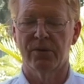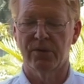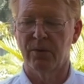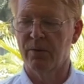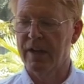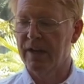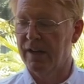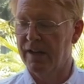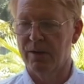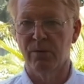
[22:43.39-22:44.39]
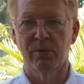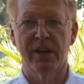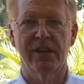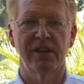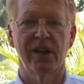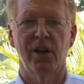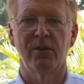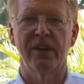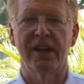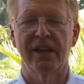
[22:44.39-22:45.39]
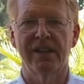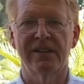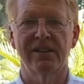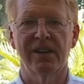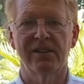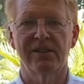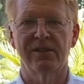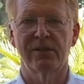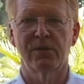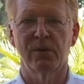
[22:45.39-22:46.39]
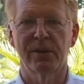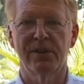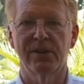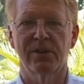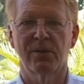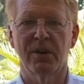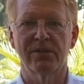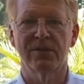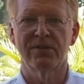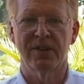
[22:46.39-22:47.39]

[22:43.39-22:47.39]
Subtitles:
So we're ready to go, and look forward to your questions.